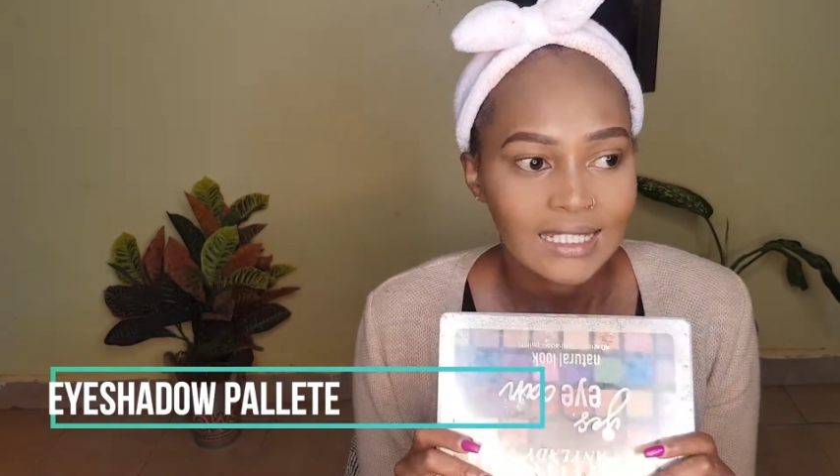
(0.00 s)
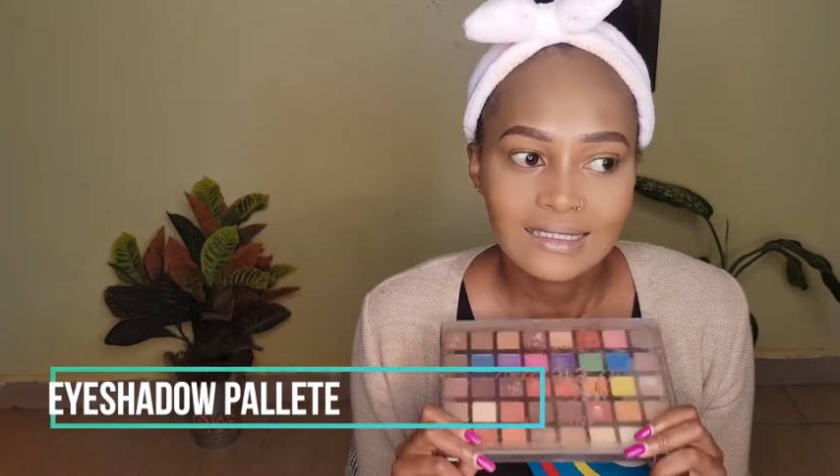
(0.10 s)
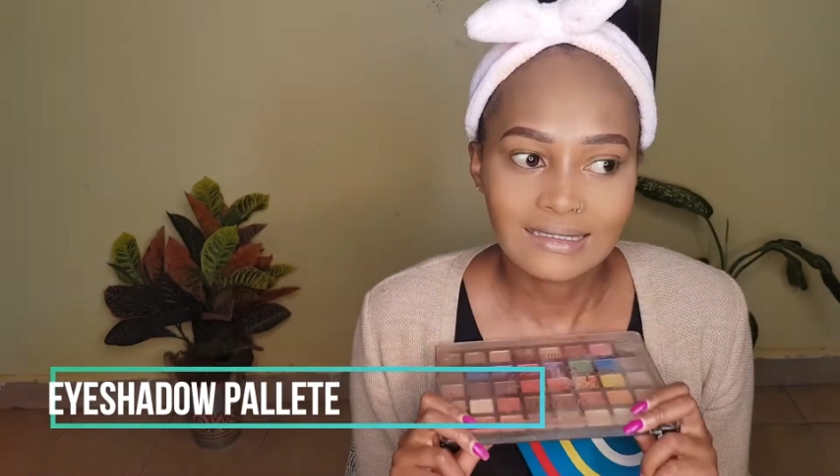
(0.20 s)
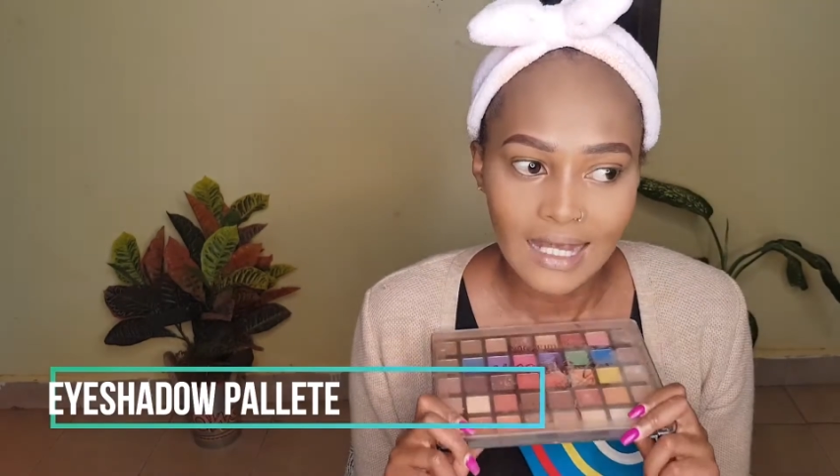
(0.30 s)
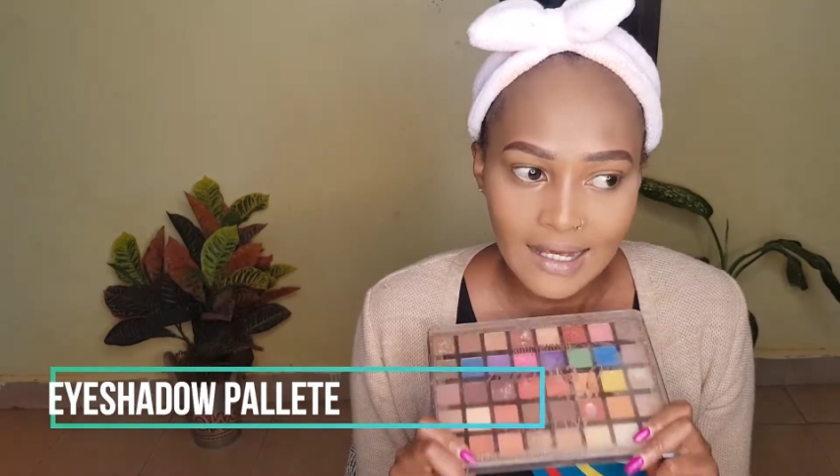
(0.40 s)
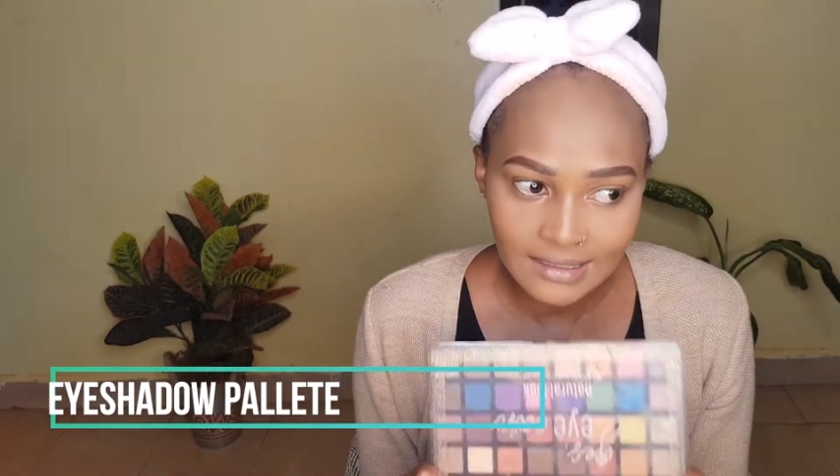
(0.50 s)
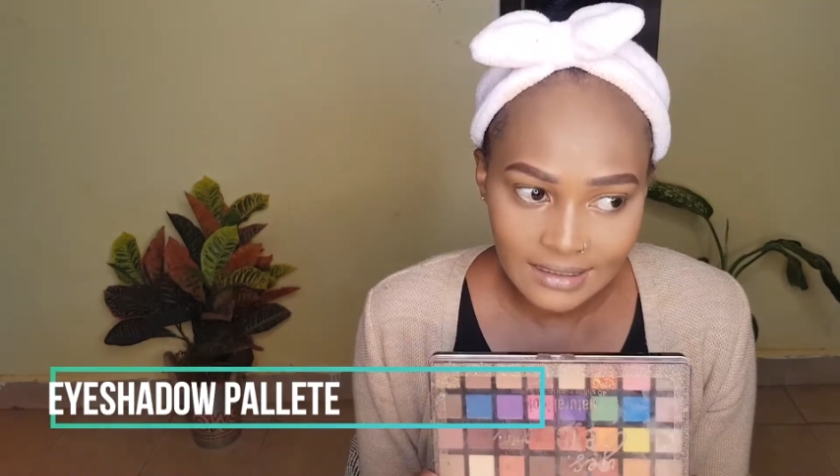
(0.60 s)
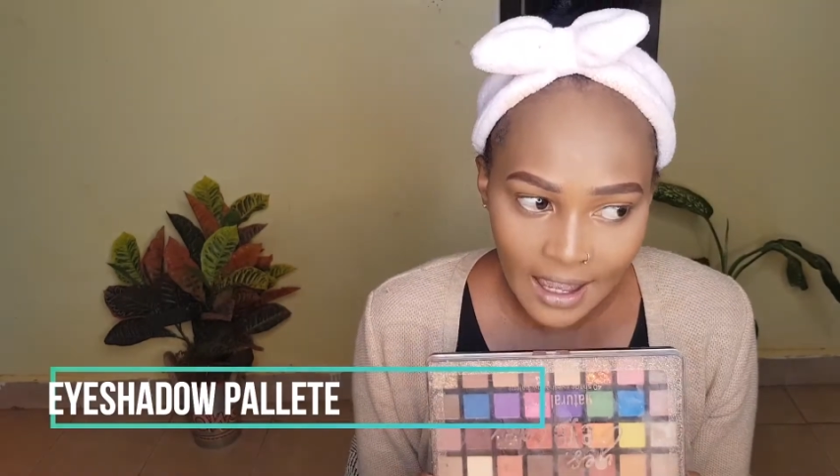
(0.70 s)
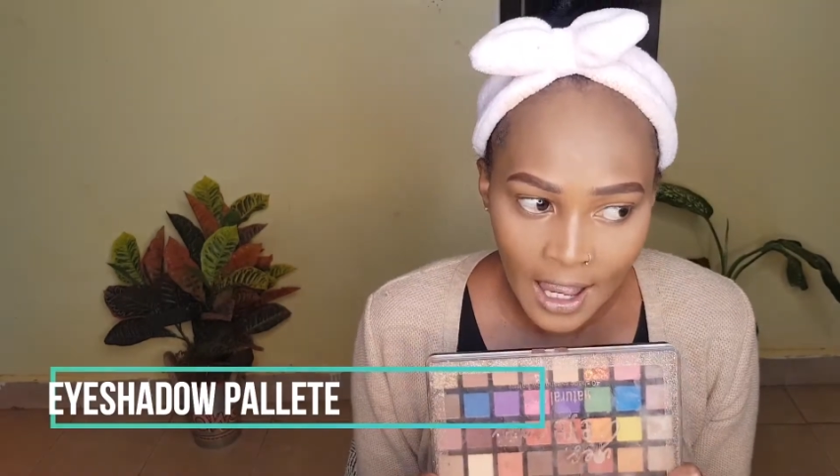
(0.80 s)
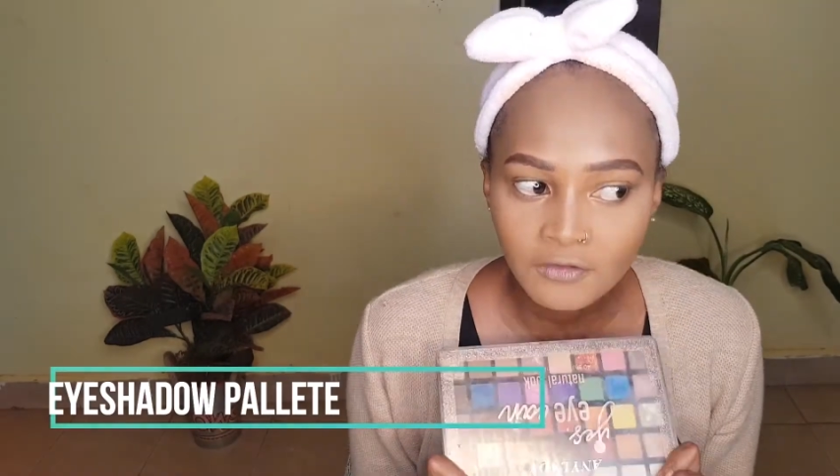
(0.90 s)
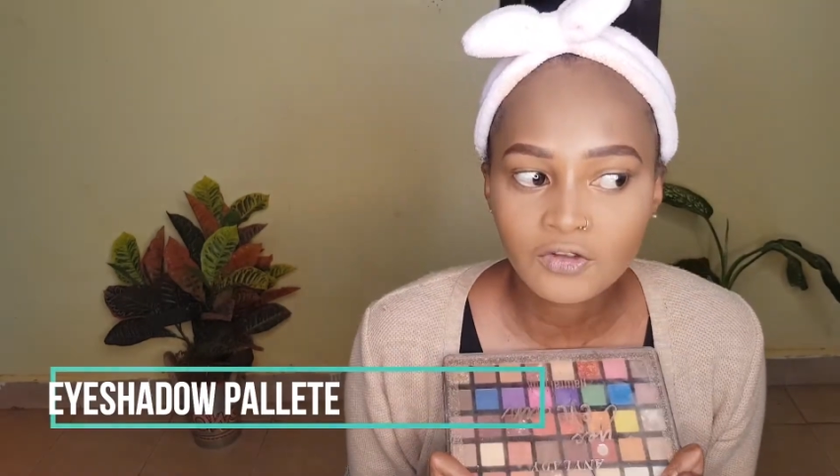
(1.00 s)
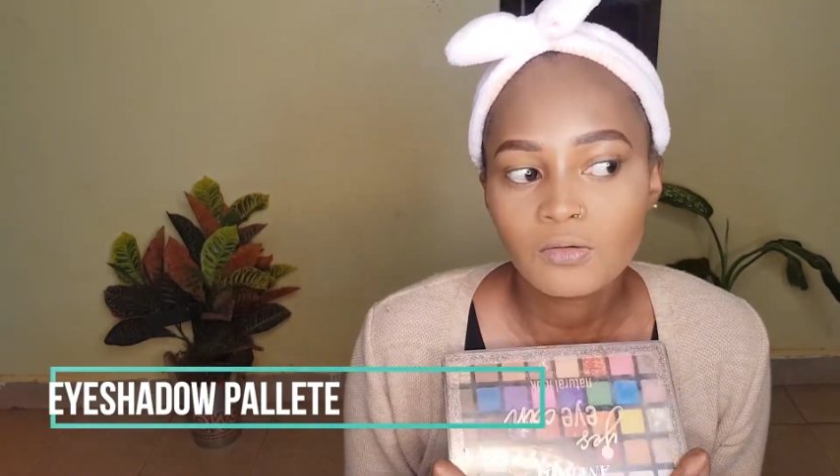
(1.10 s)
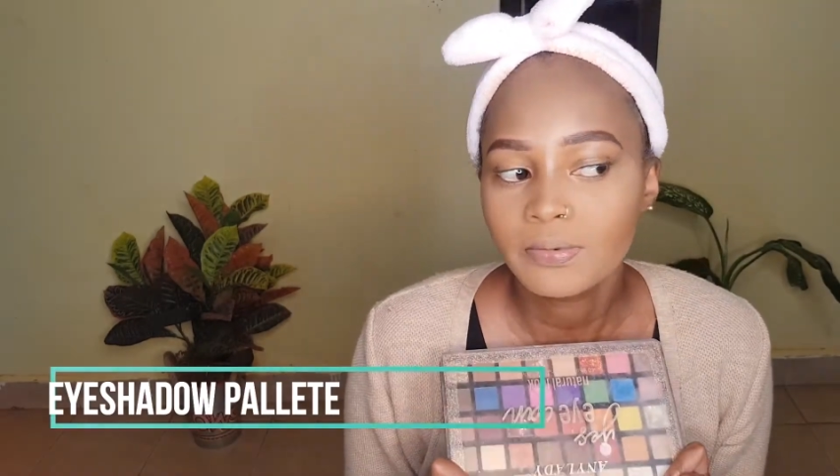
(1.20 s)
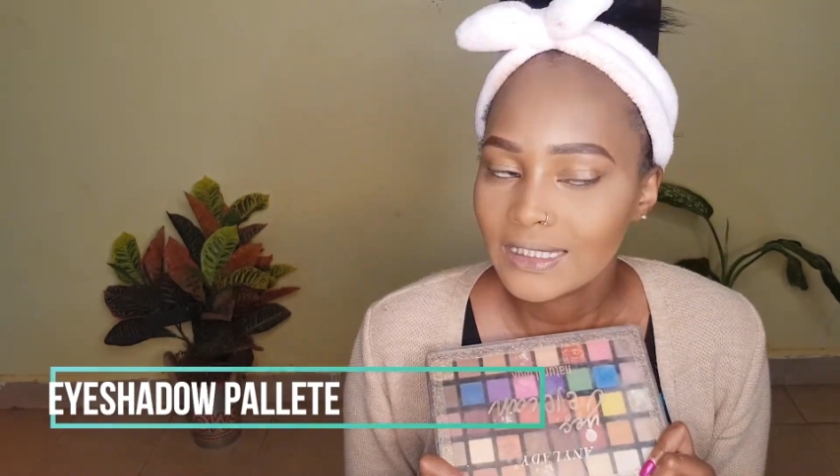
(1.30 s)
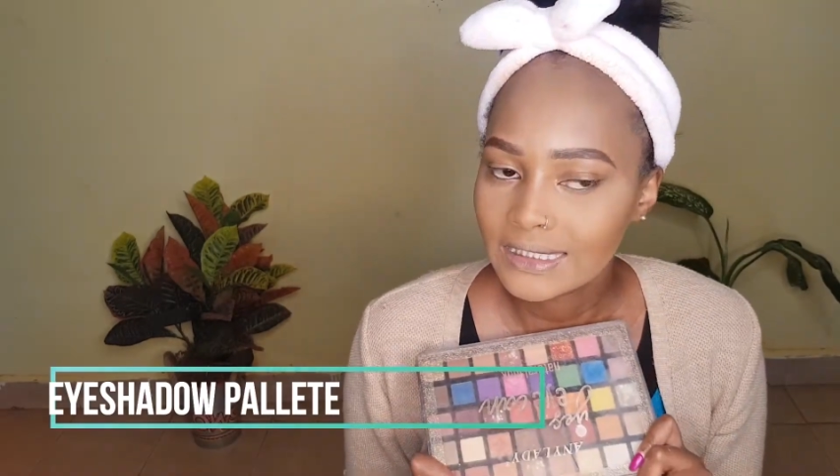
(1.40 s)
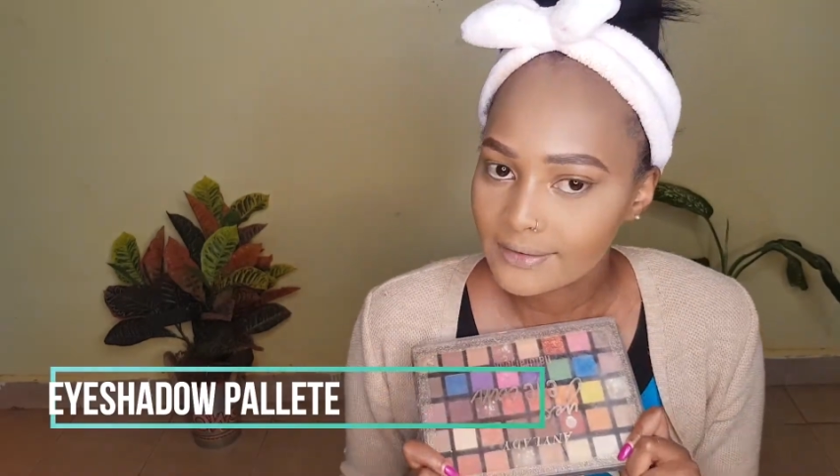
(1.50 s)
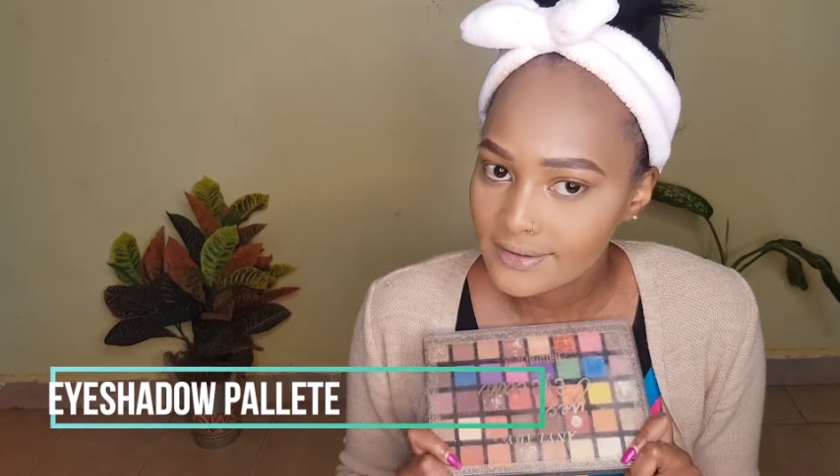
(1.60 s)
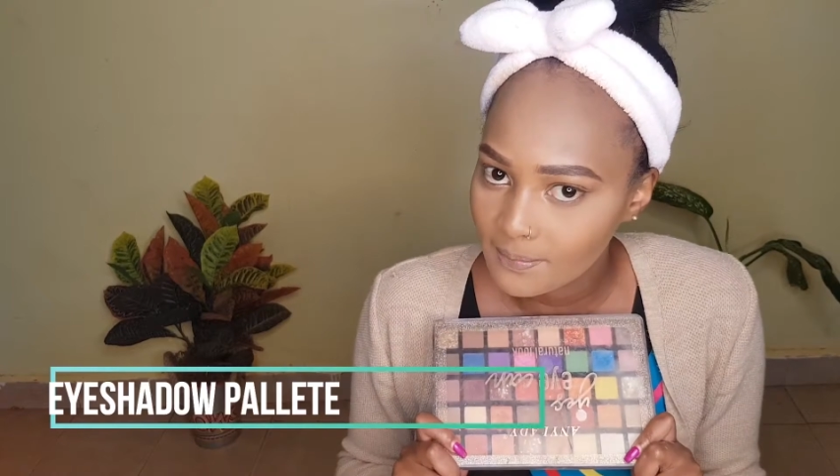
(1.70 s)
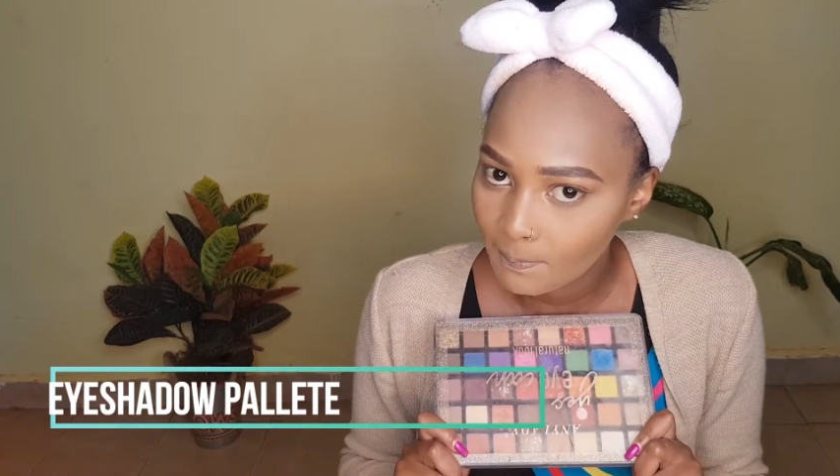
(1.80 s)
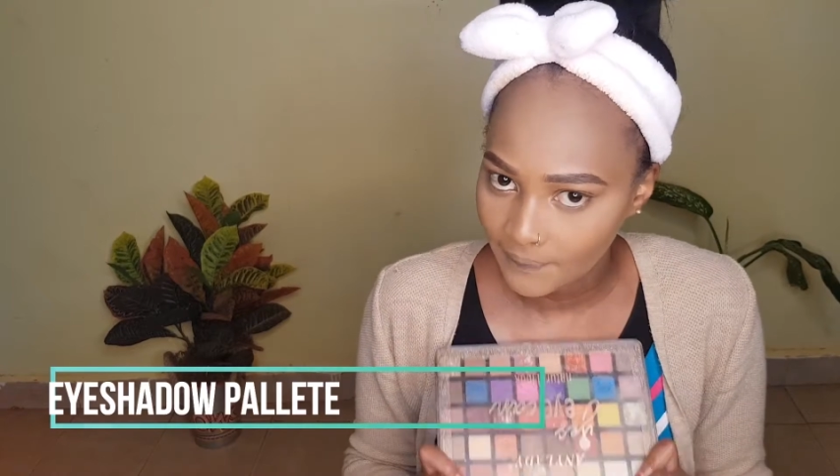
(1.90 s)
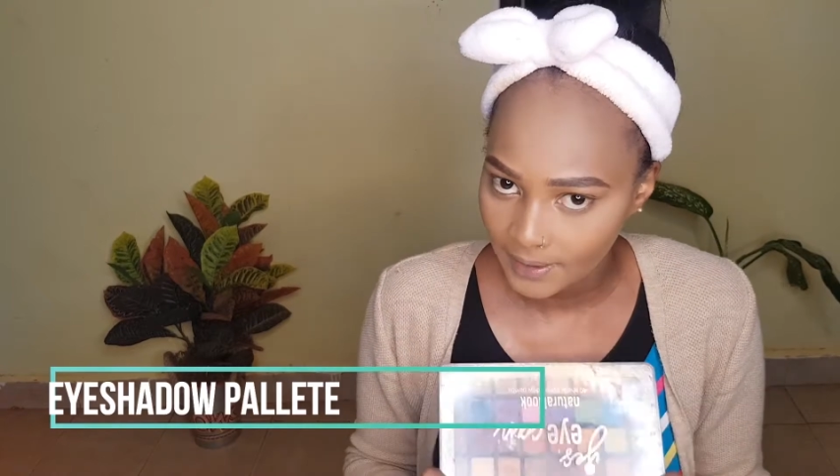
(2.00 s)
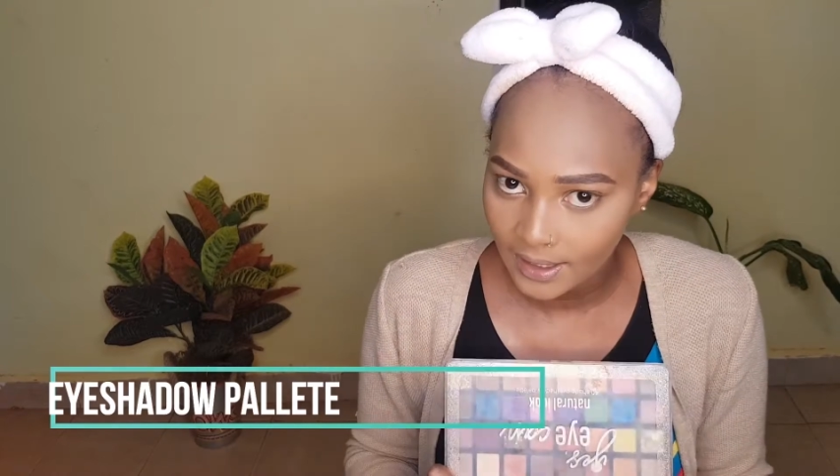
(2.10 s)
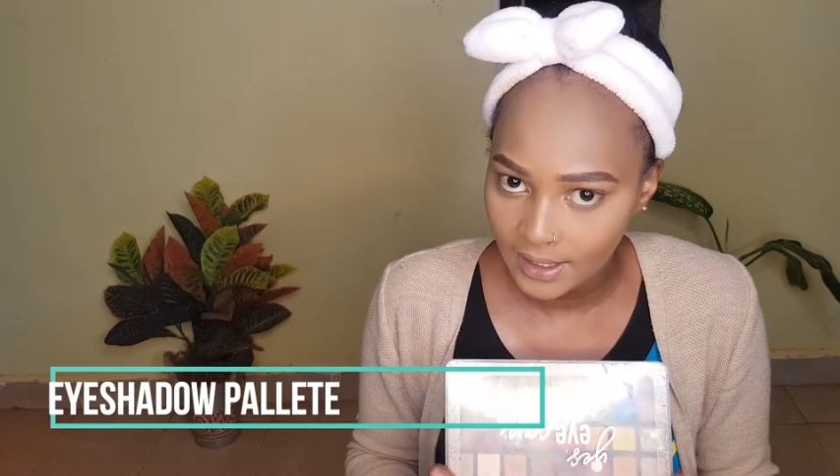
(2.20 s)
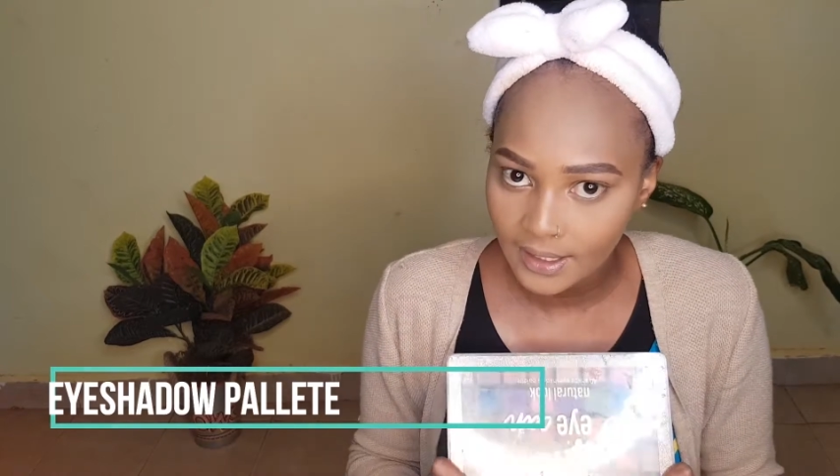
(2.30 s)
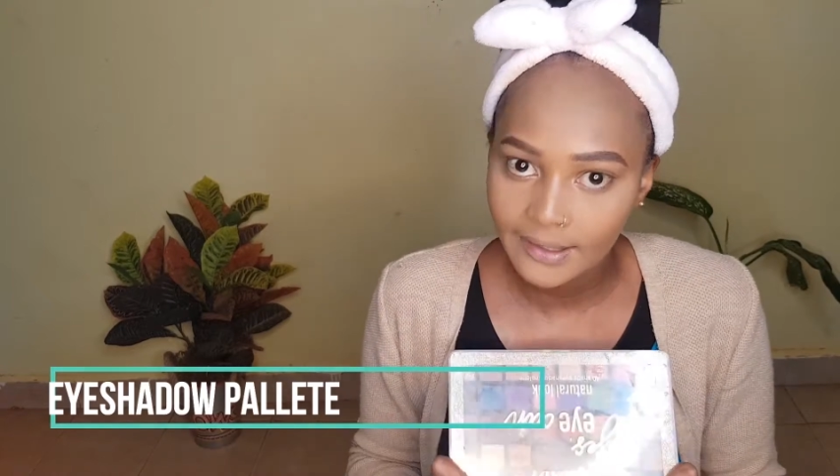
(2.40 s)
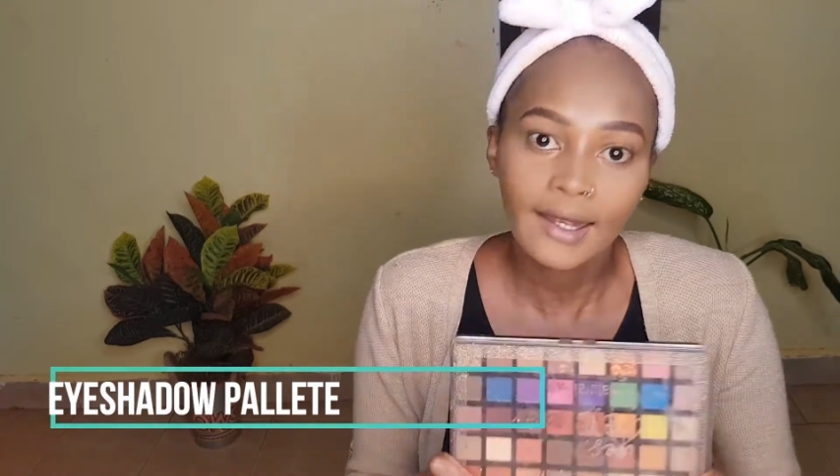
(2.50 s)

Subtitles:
It doesn't have to be this big.